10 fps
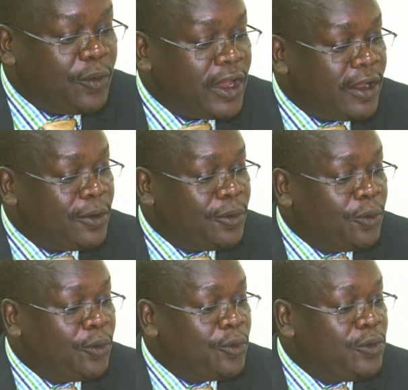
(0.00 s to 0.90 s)
when now
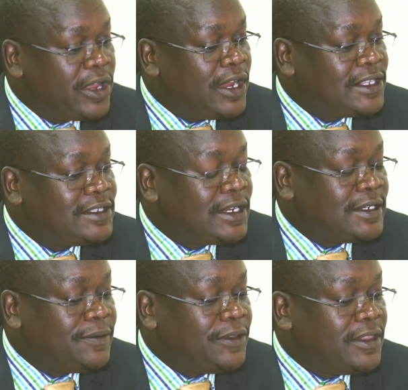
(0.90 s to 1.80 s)
you realize
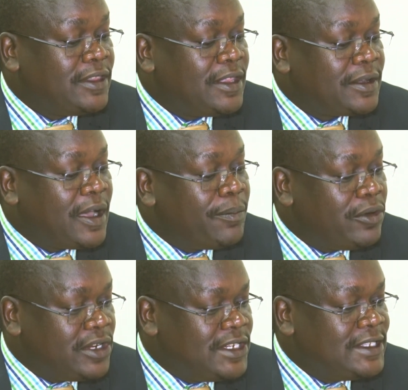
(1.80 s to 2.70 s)
that the
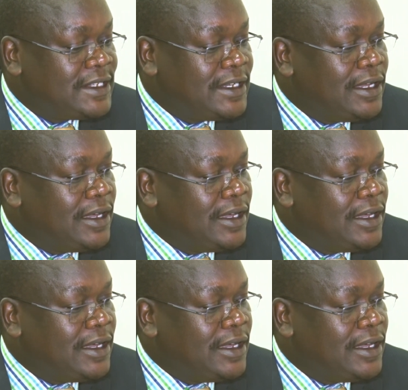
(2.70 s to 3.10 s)
couple needs